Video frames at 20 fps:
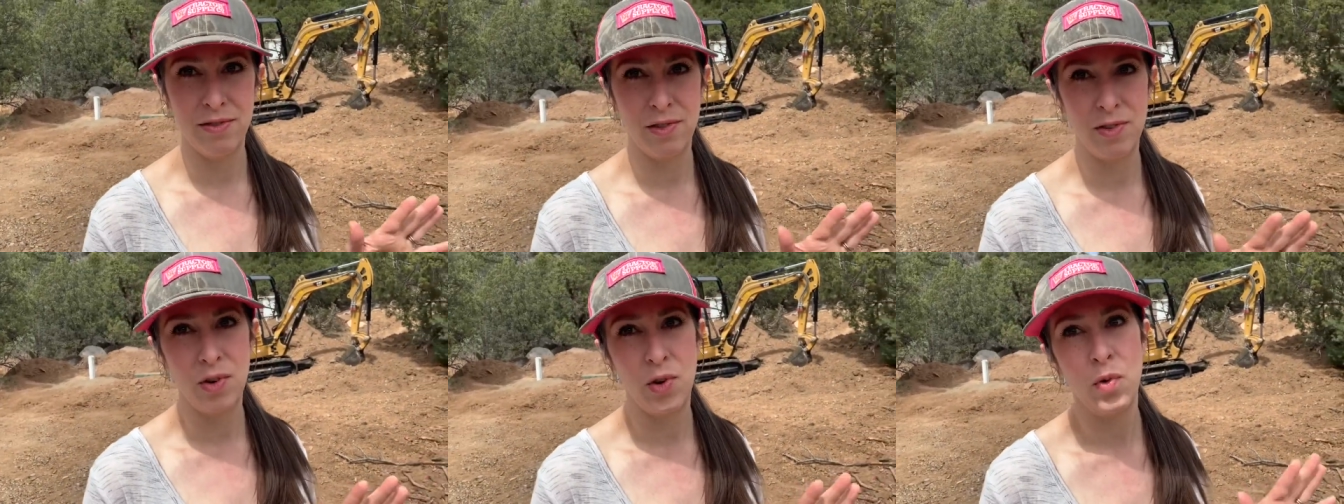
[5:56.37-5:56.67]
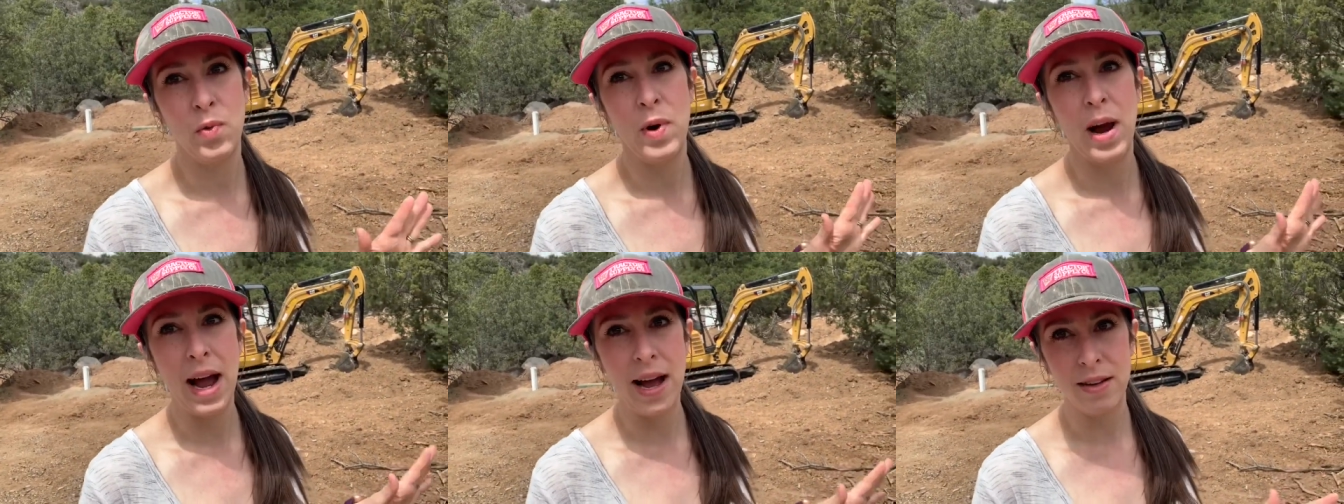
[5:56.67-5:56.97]

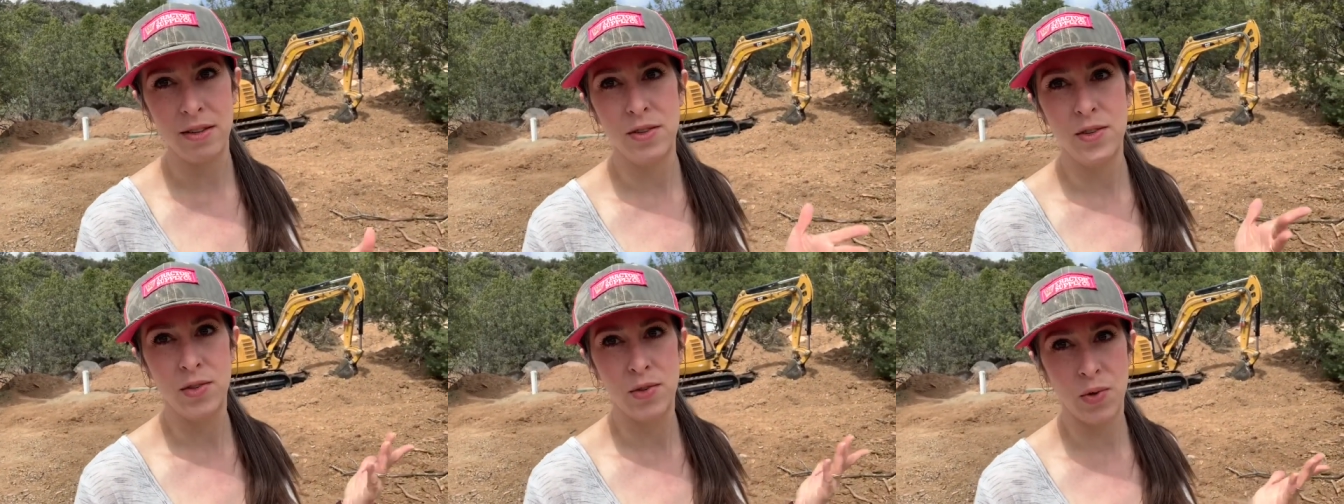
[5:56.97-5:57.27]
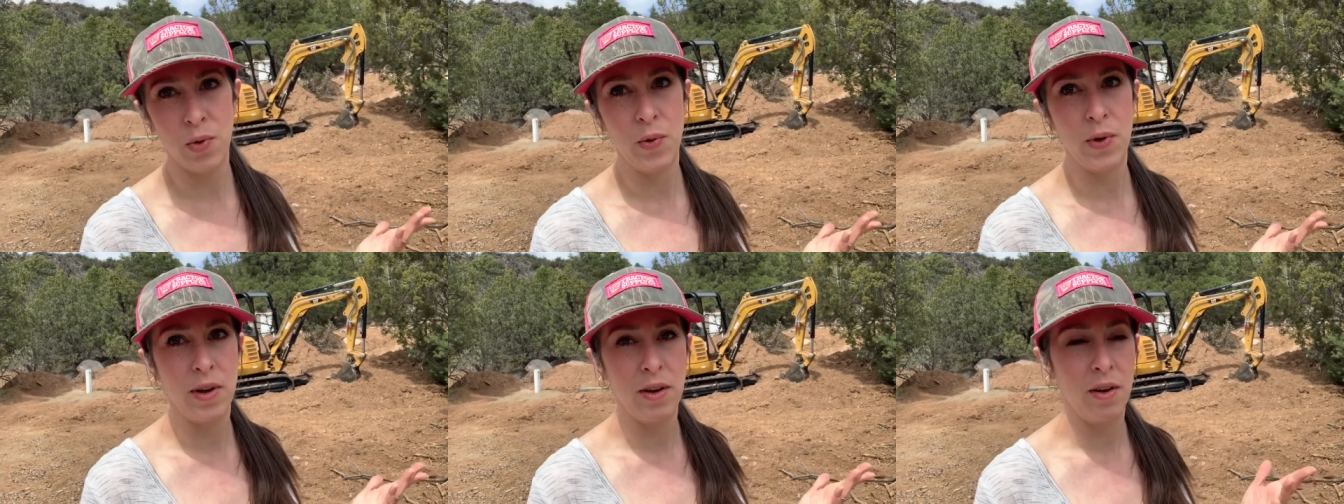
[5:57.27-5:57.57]
grass
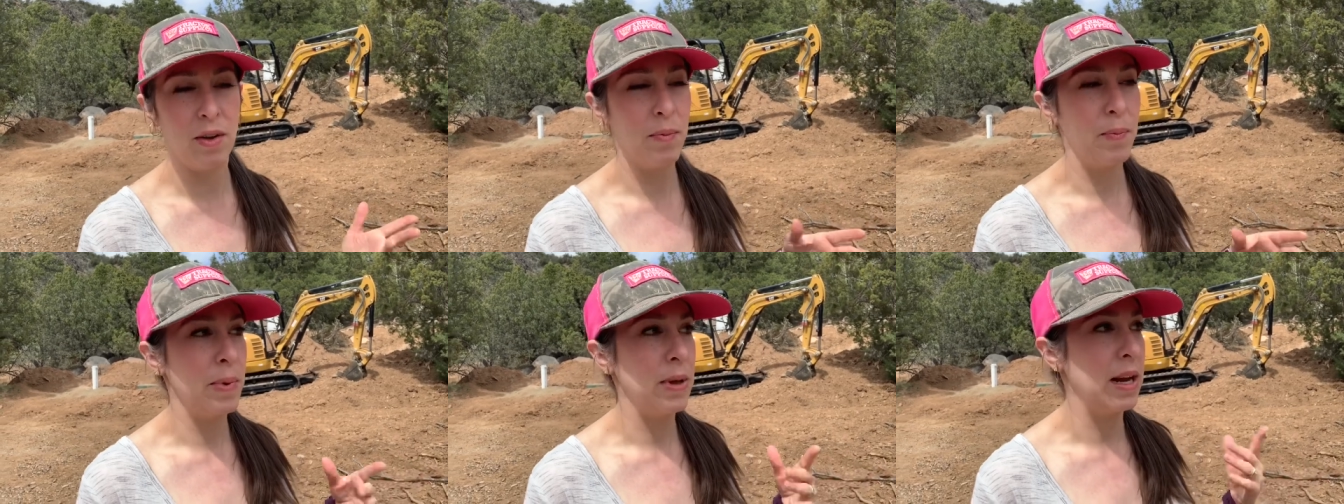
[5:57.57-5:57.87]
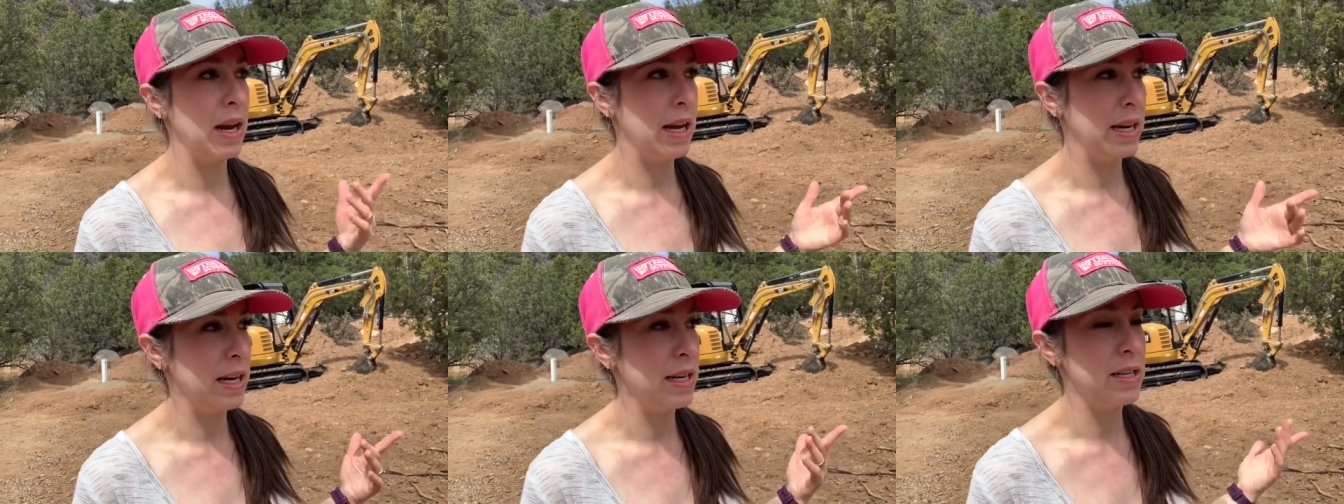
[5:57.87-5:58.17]
soil, but
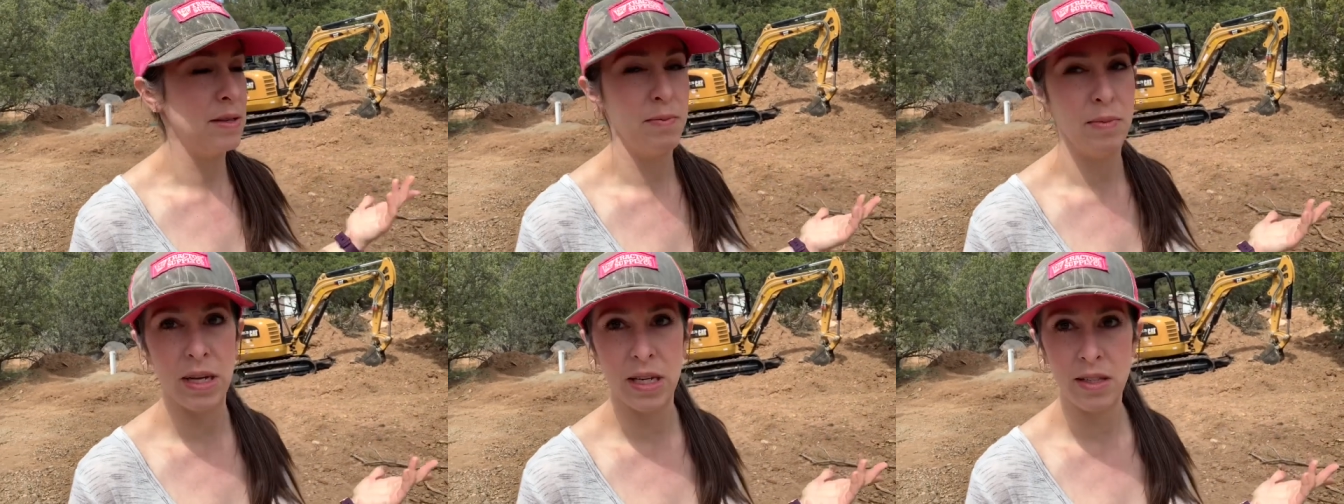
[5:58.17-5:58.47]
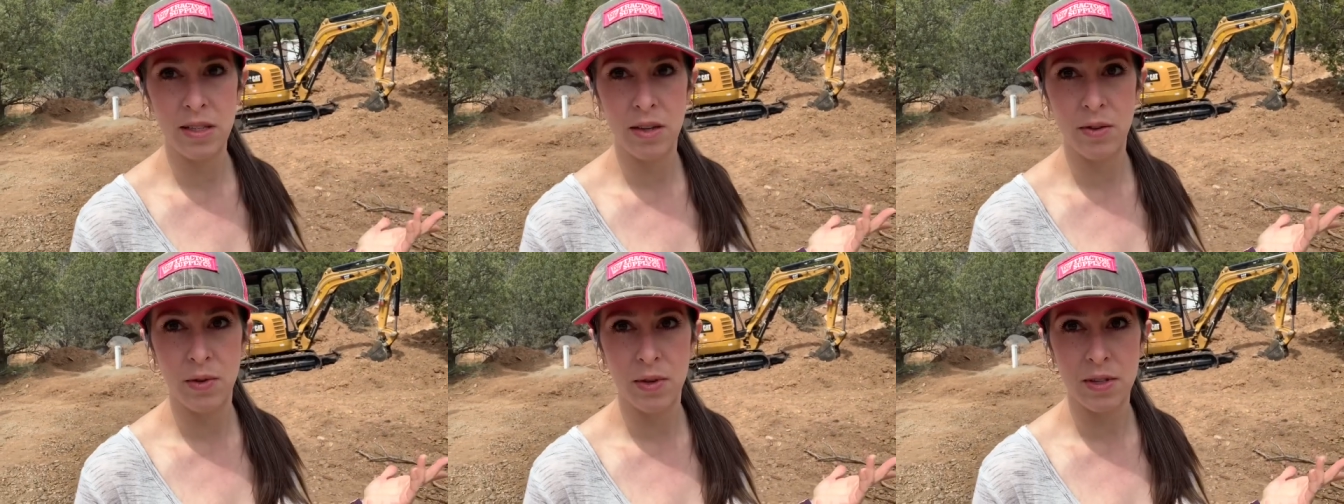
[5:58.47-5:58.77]
I need to mix
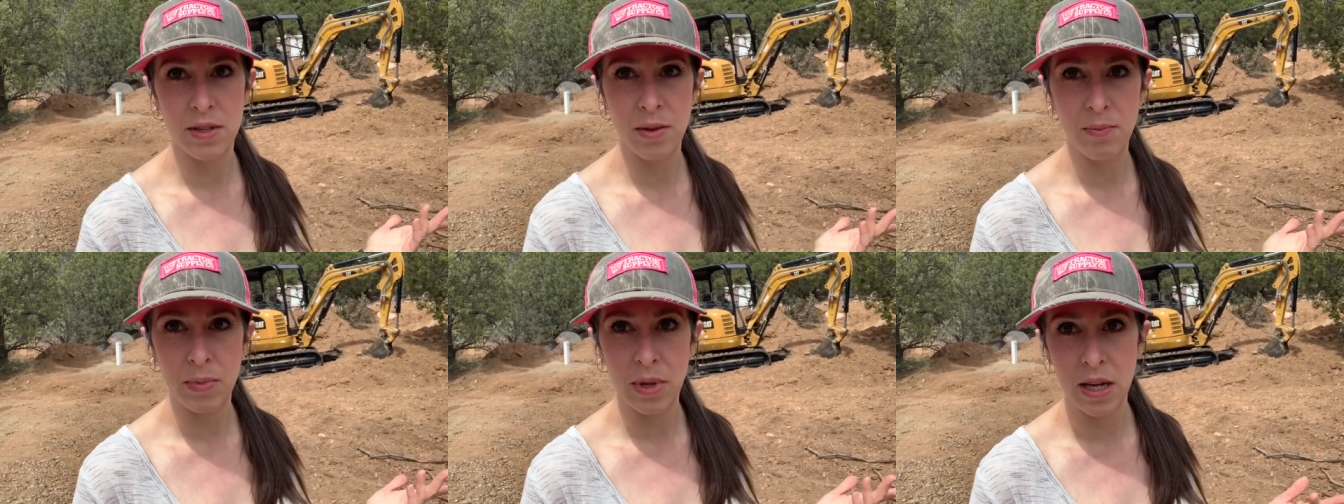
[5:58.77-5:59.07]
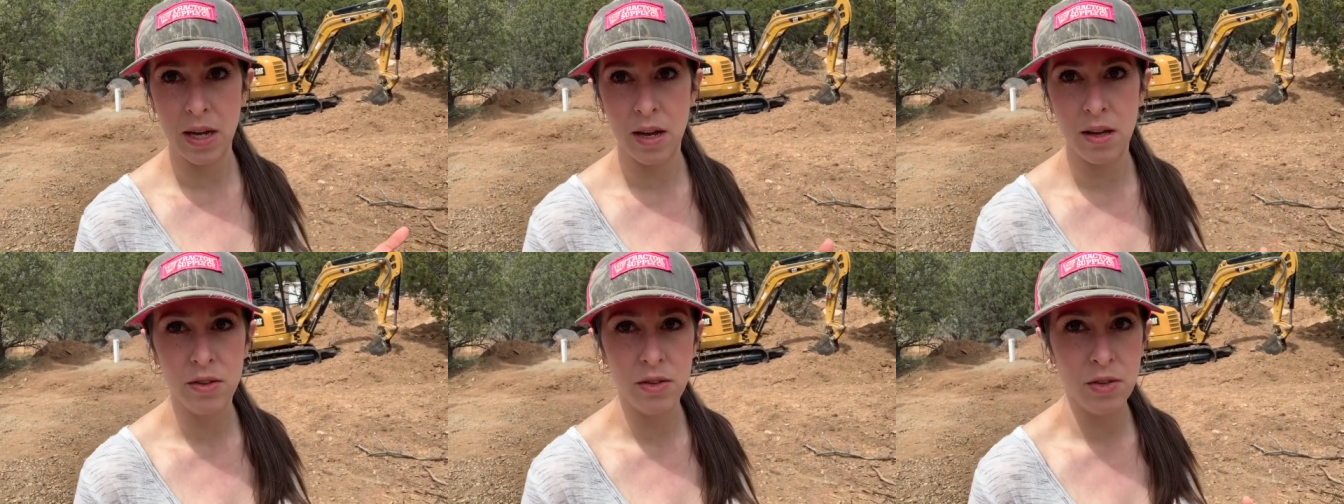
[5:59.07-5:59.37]
it with something else.